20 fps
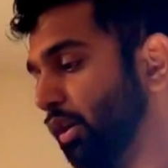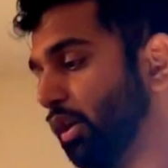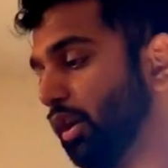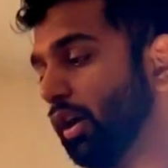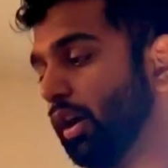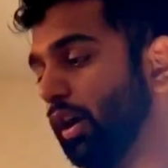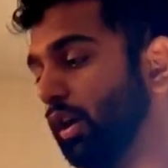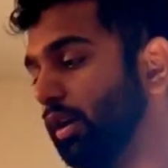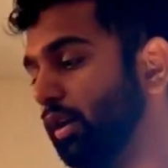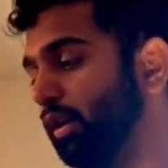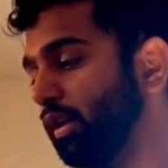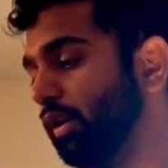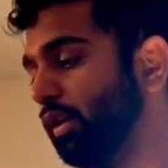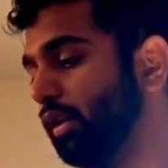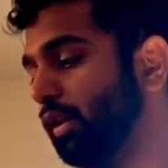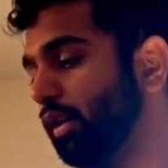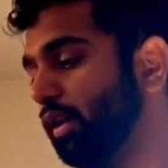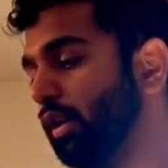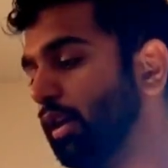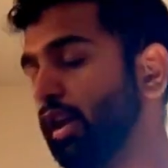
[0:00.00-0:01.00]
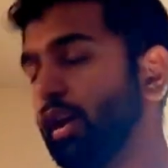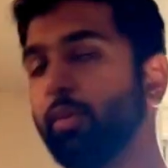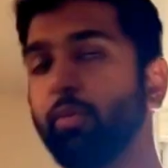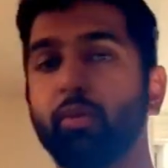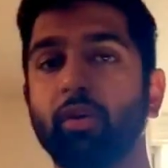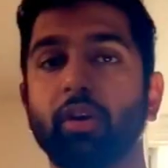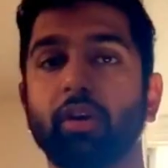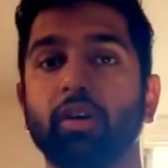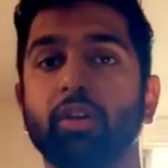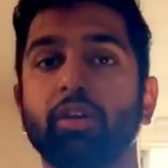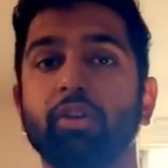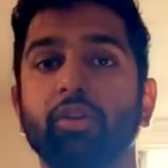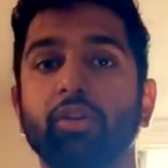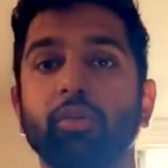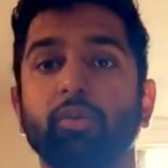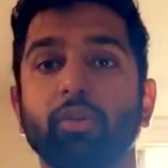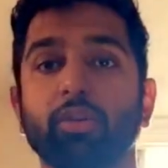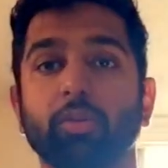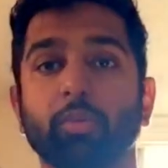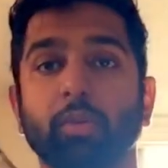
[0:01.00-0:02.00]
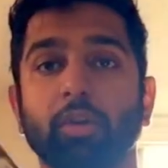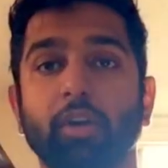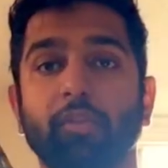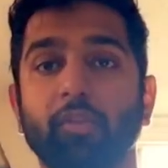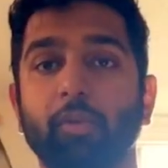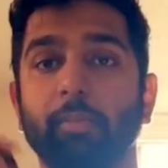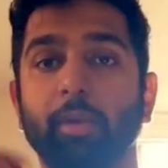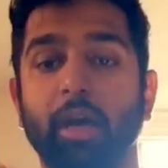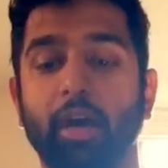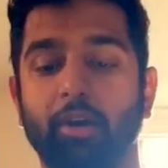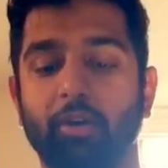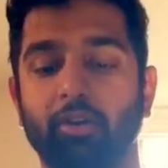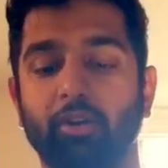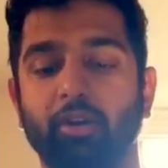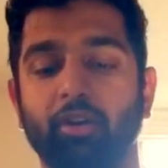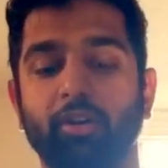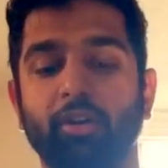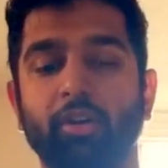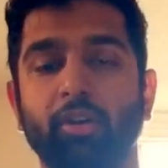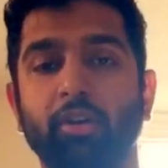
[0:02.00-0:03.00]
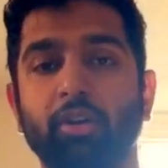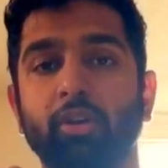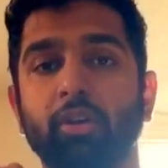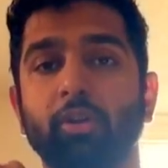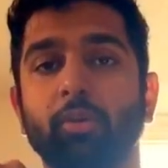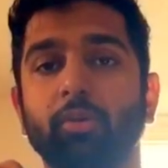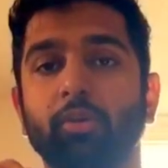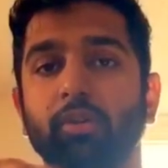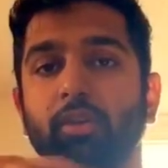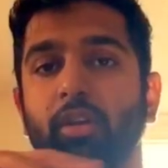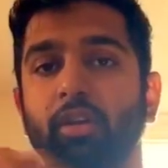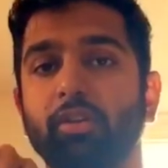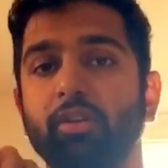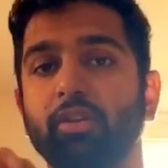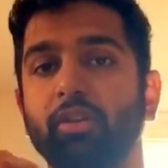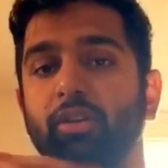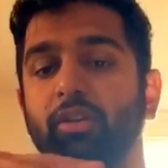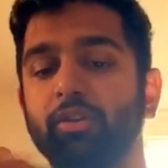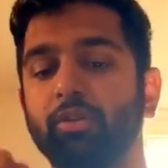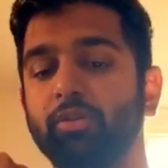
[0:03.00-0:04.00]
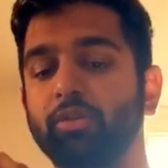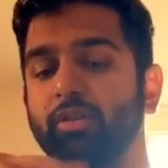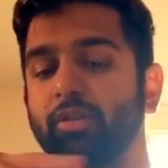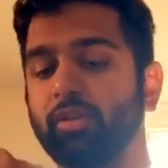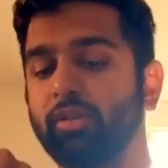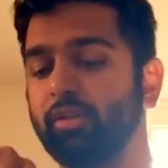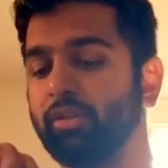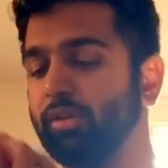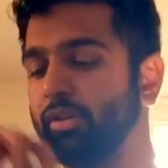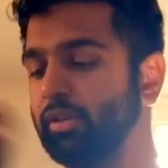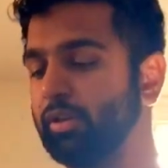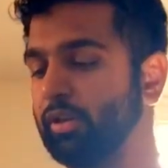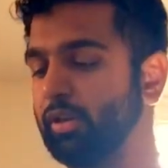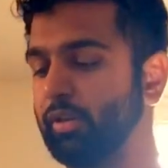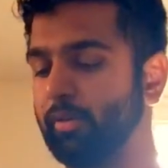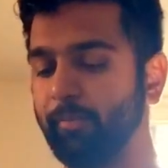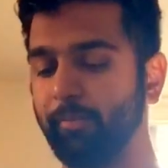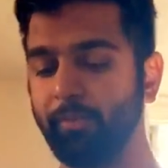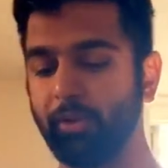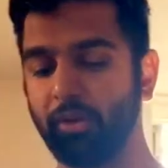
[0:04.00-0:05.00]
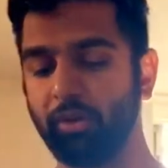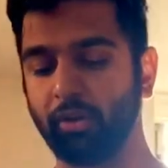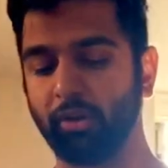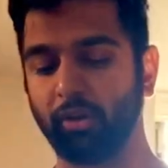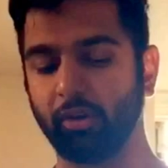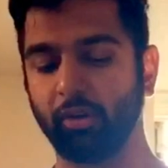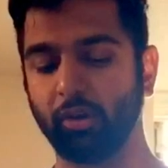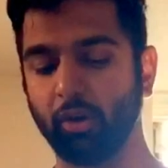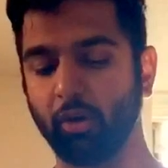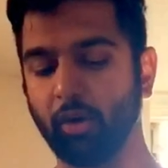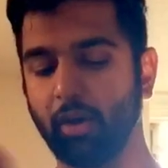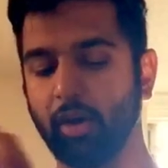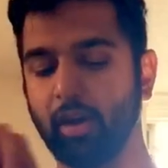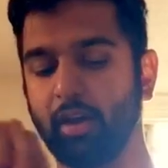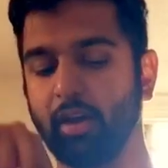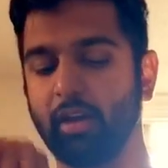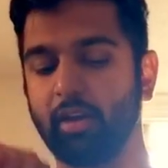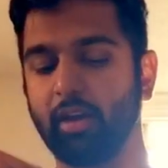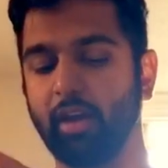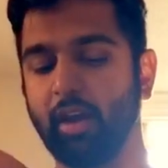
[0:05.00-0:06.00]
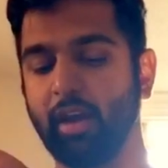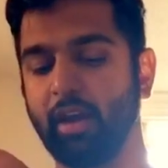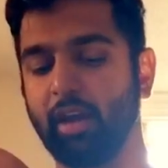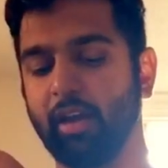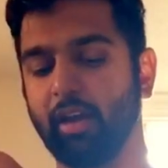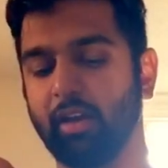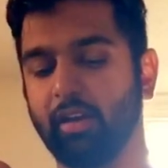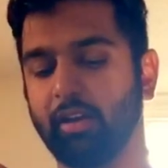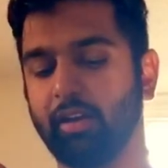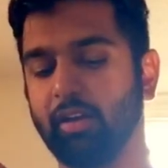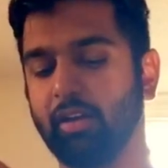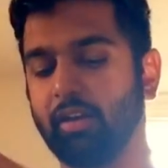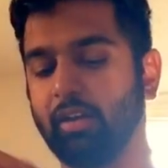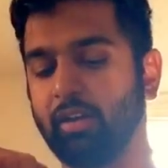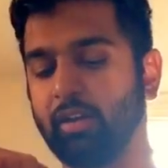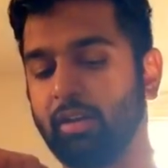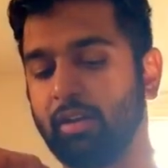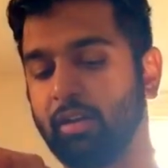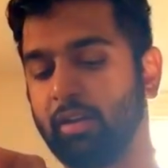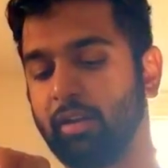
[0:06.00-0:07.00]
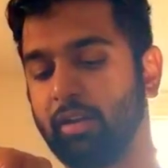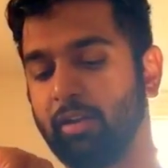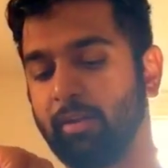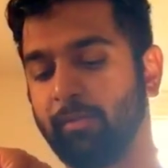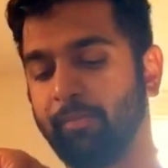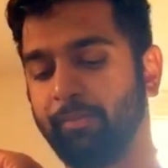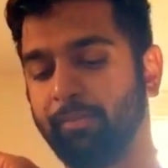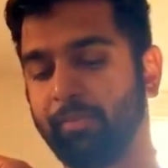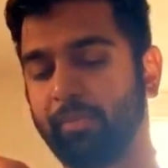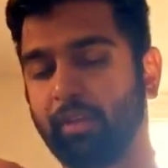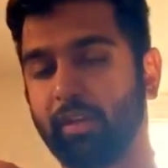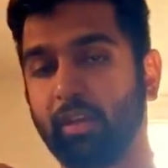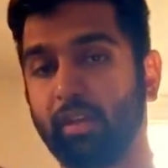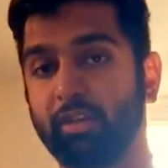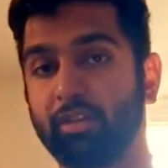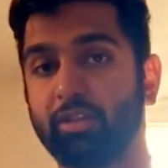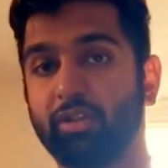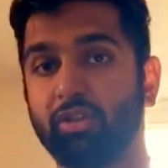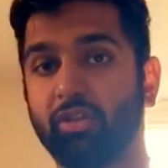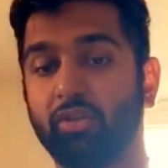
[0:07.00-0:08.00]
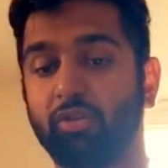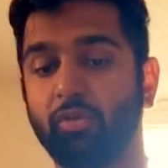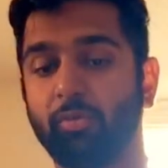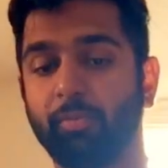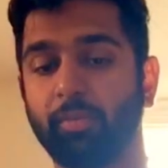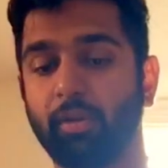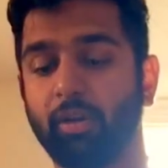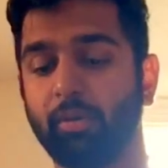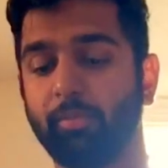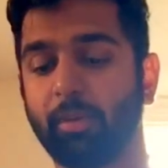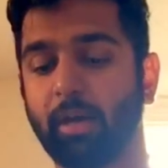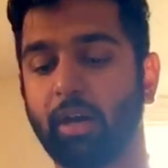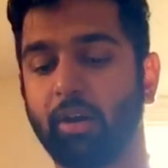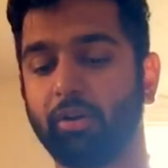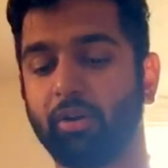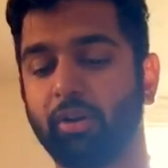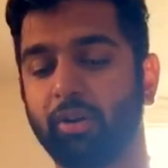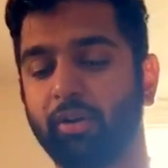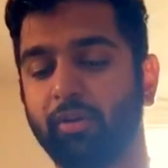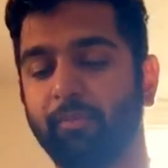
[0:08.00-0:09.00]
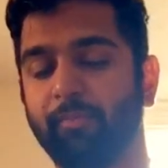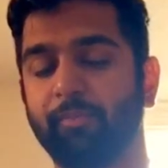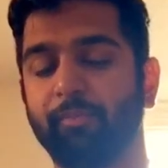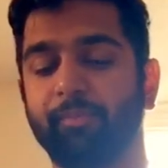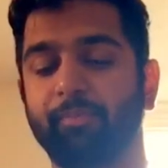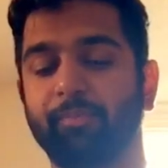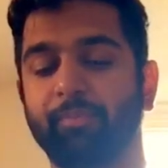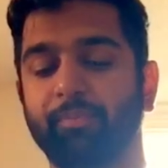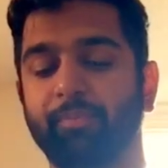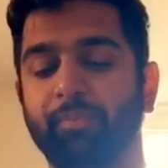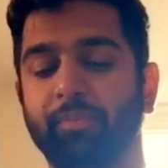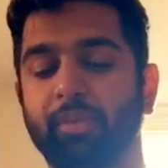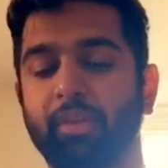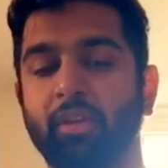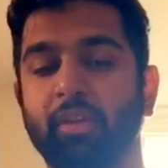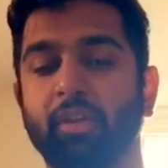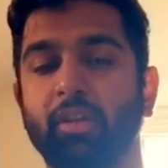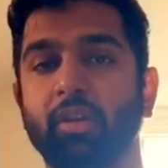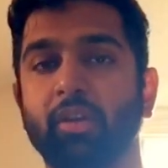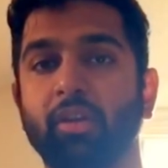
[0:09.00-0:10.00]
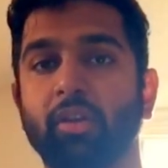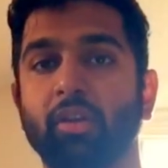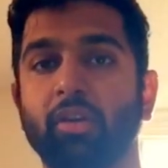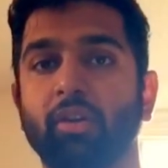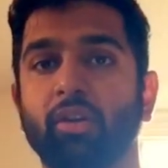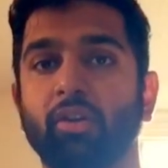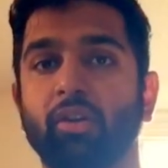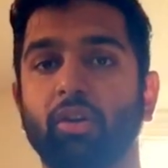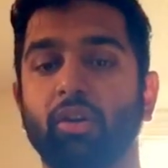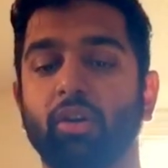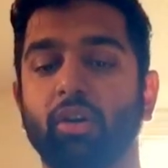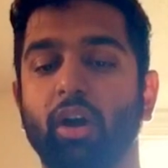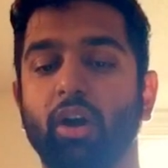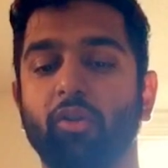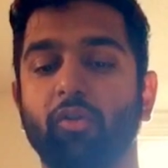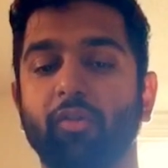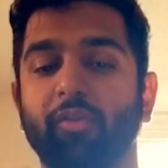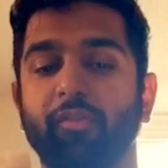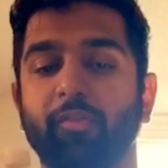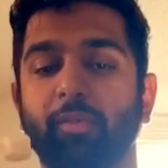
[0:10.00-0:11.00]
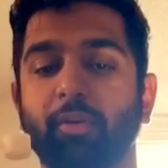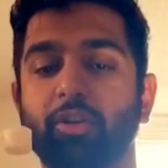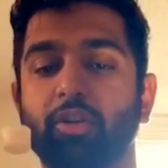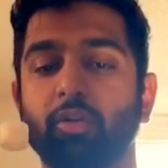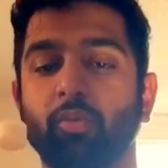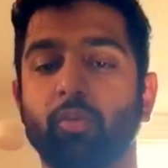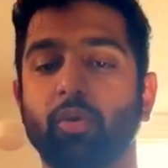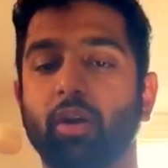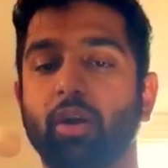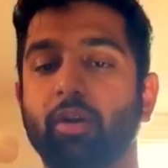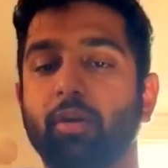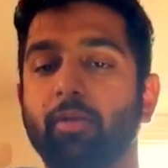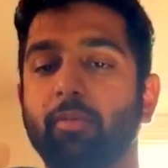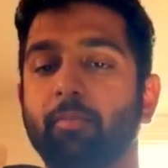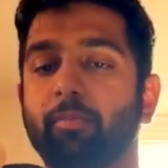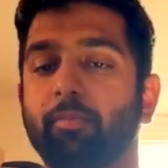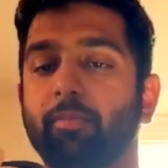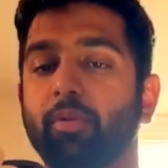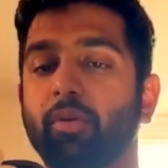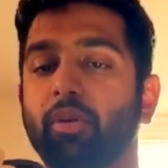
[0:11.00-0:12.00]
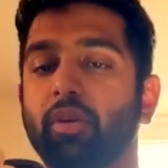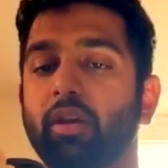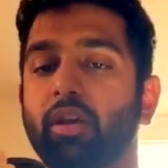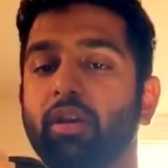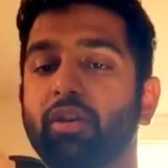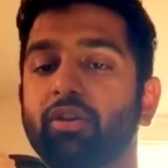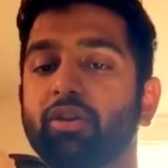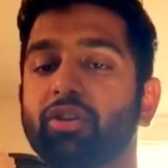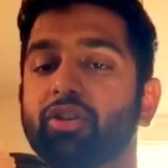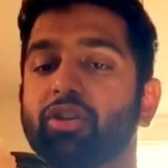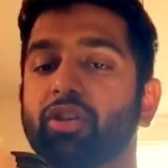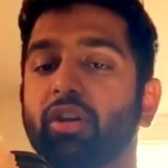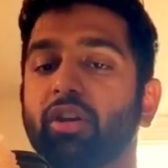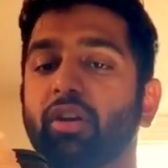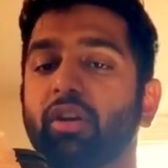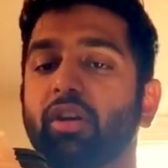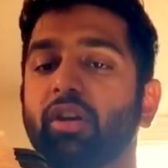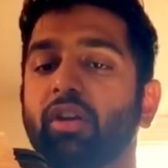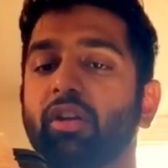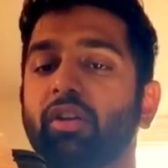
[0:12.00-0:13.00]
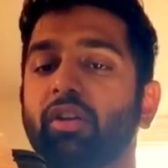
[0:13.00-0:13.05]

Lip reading: all right, and what you're going to do is whatever powder you intend to use, you're going to go ahead and get a scoop of your powder, or however much you want, put it in your jug.